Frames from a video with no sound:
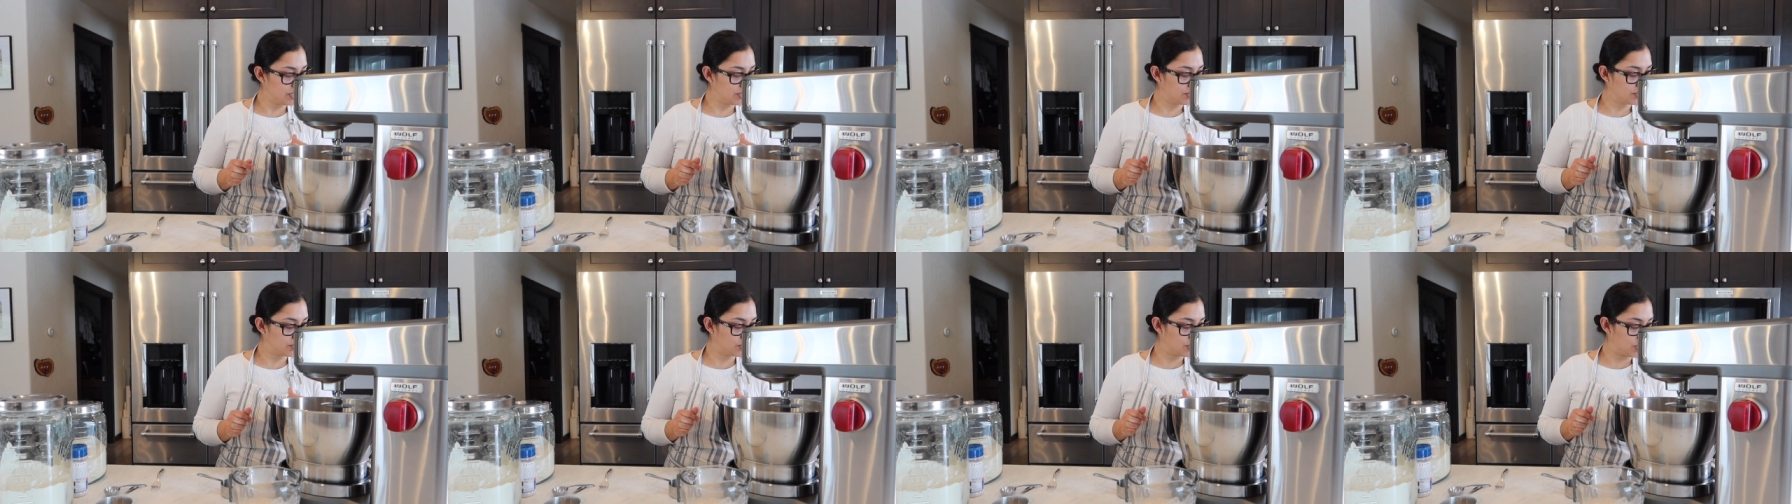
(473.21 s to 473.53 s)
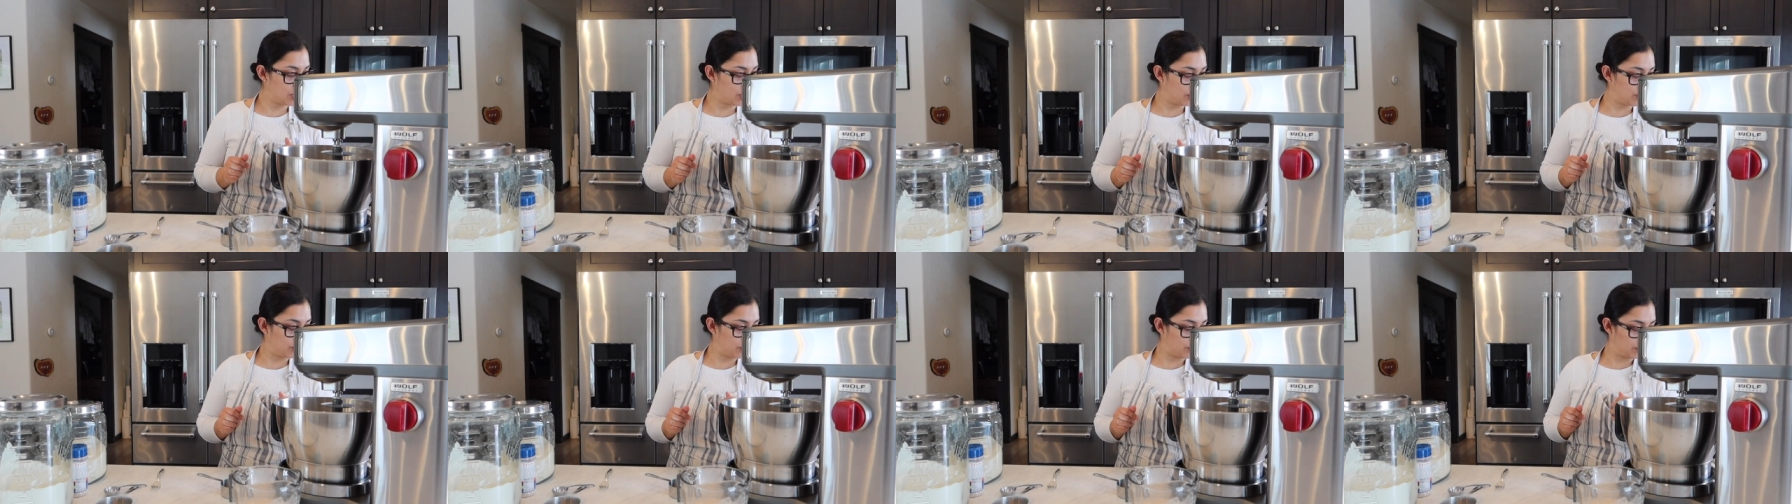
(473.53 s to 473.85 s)

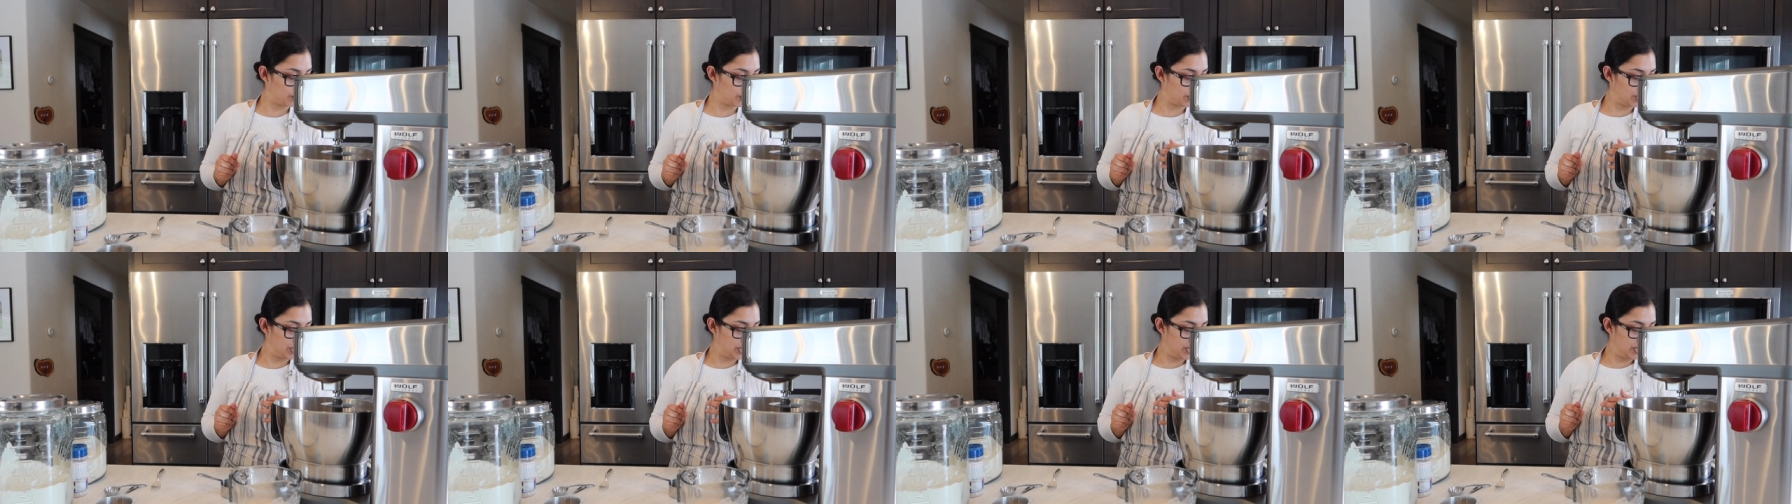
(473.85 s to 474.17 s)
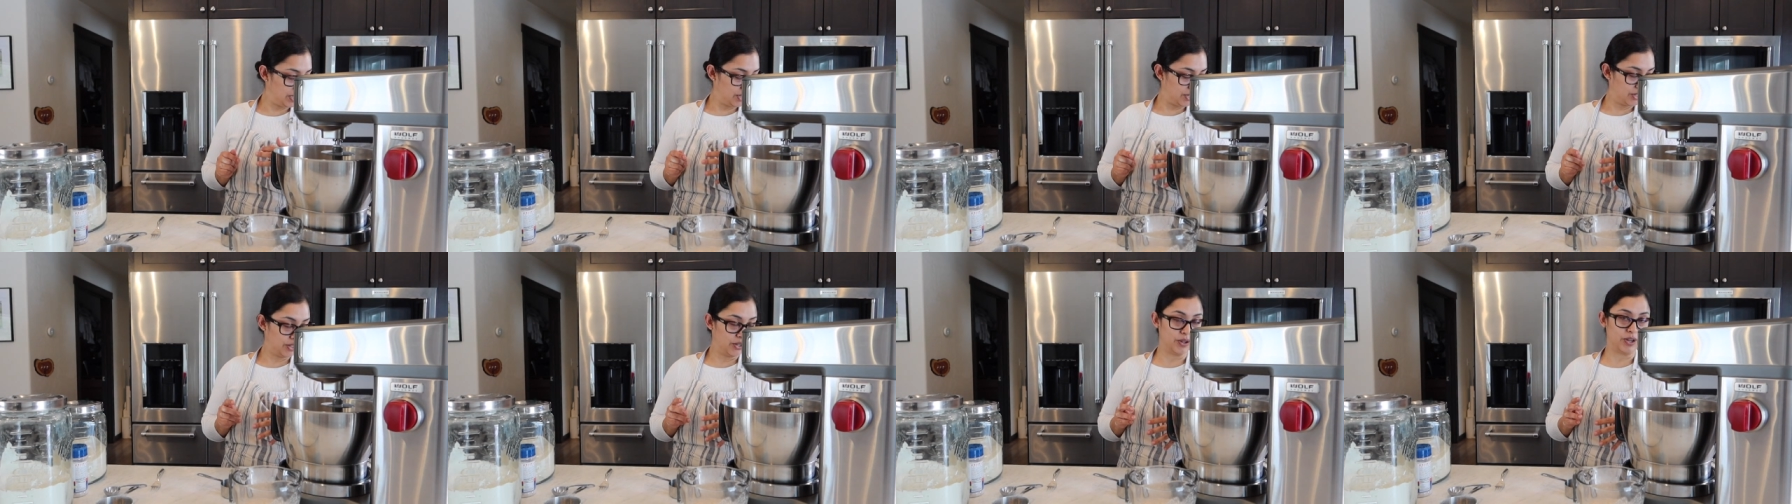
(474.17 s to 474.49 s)
So
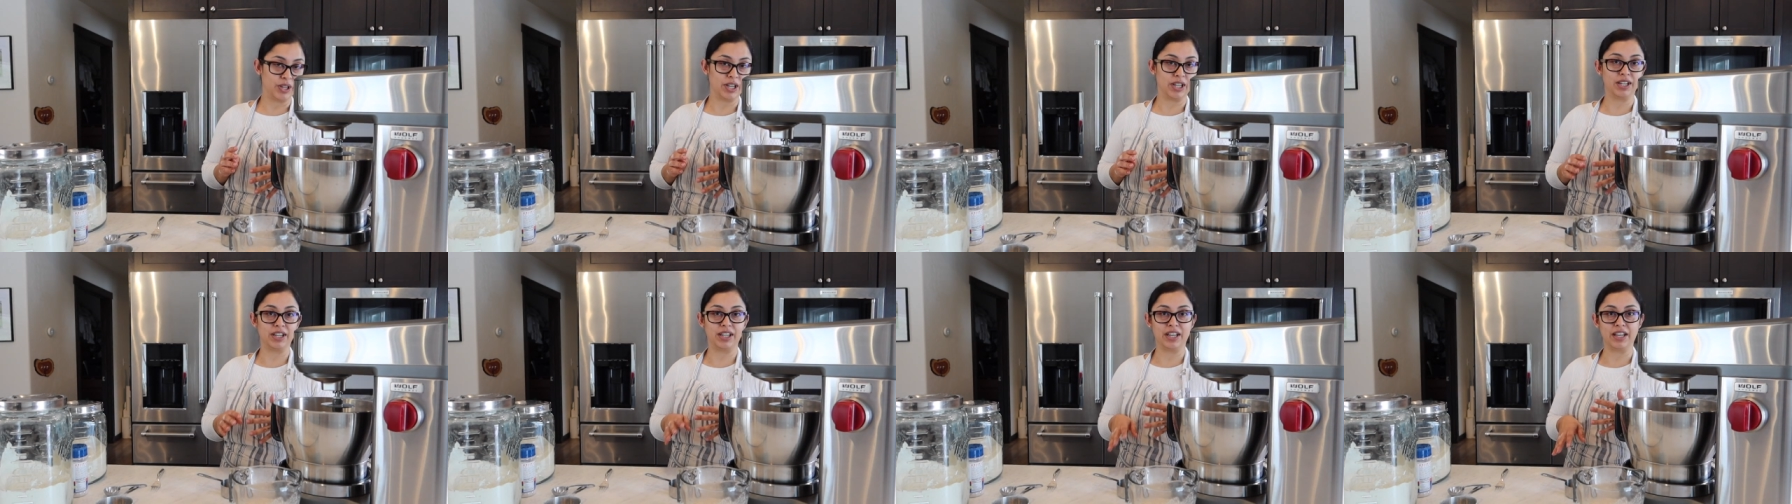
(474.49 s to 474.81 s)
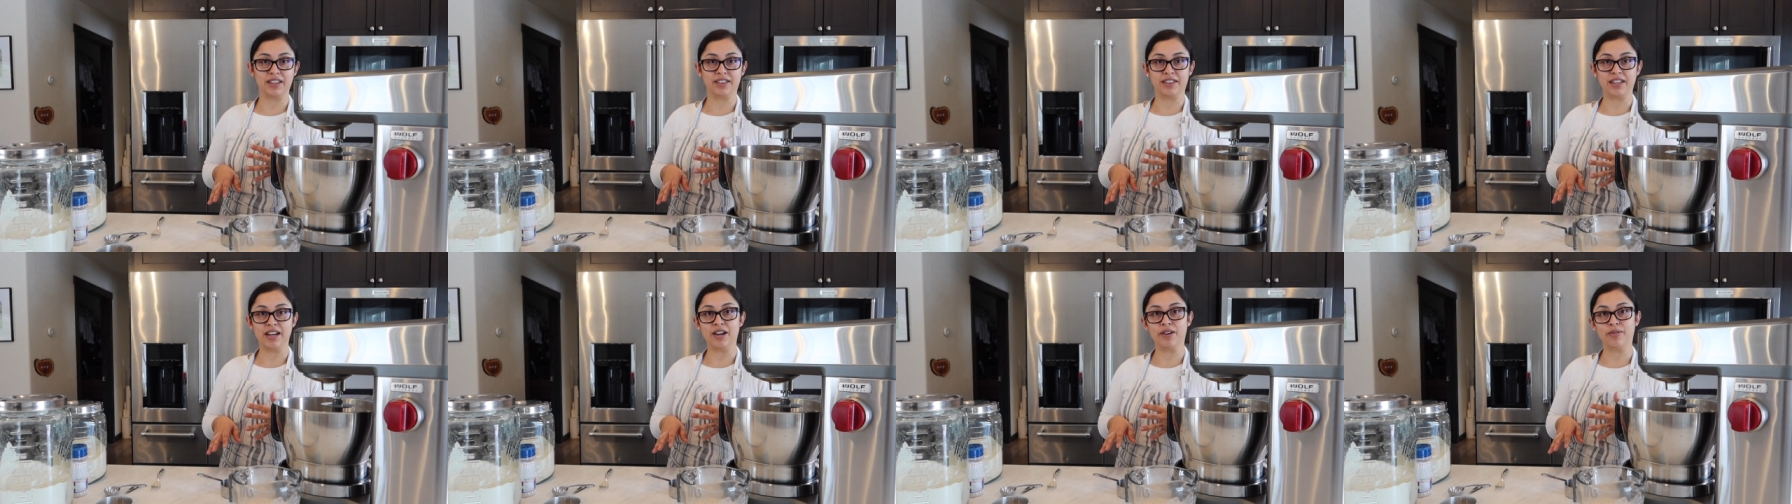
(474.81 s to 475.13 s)
you can
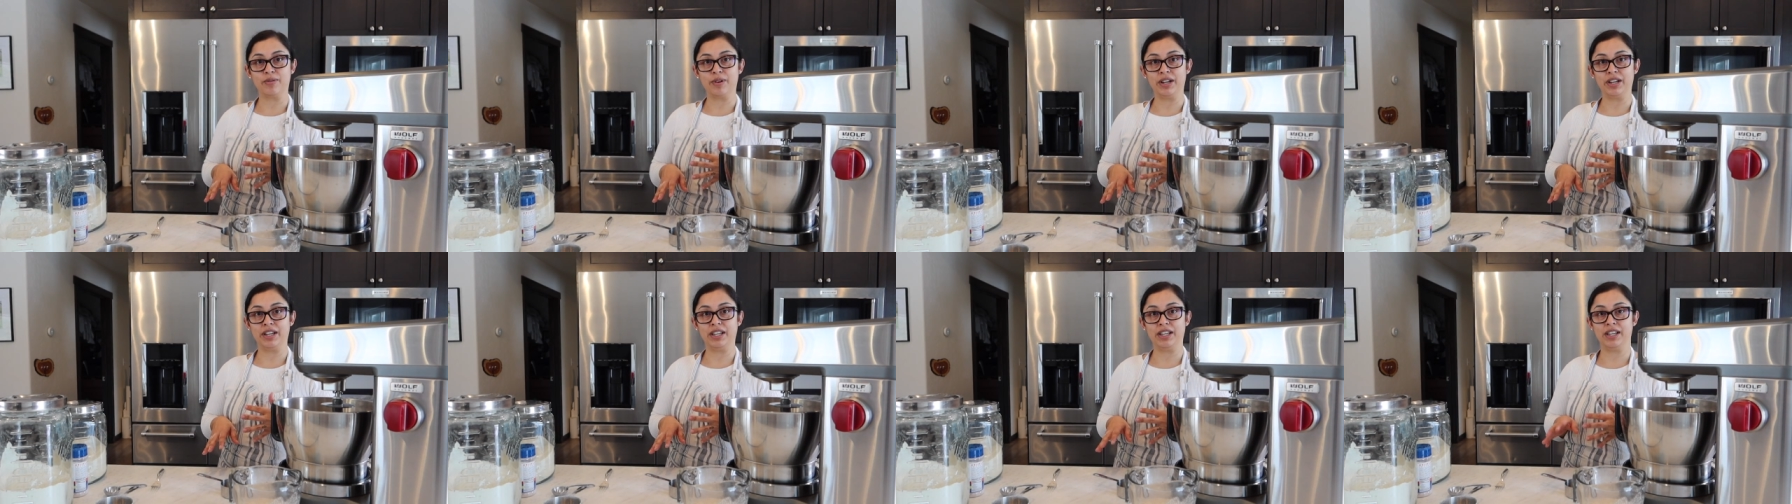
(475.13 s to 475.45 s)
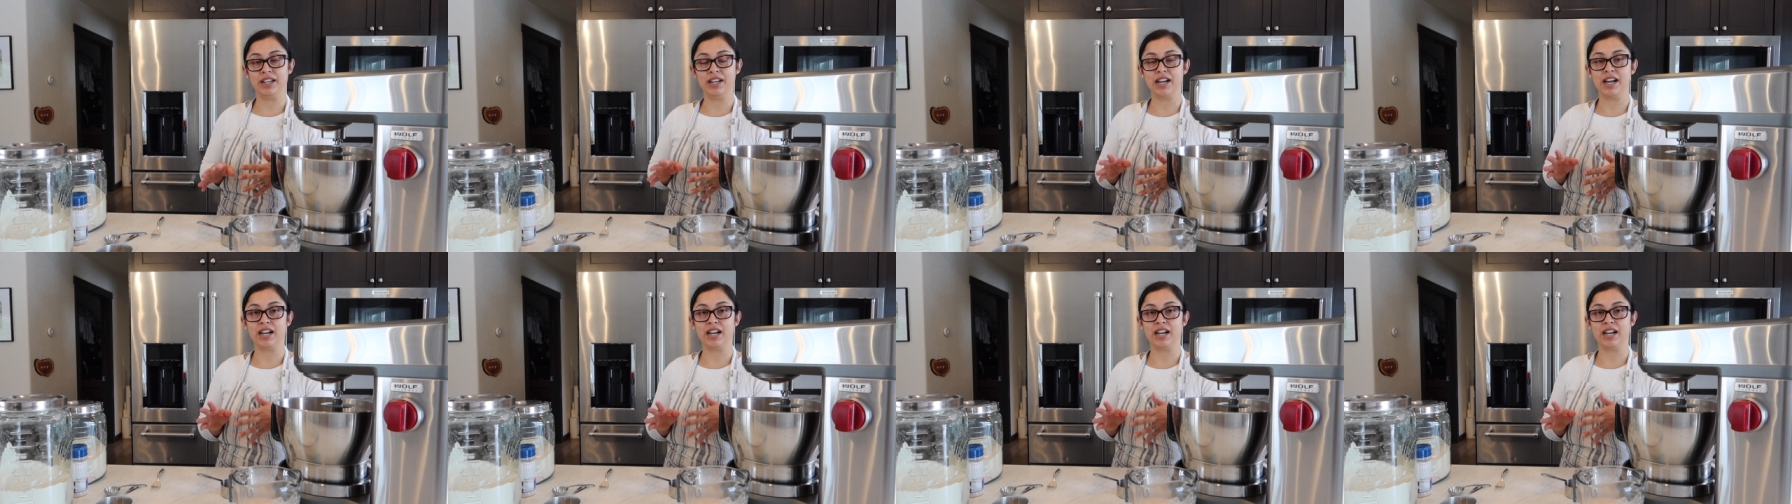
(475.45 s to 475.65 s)
get that ready.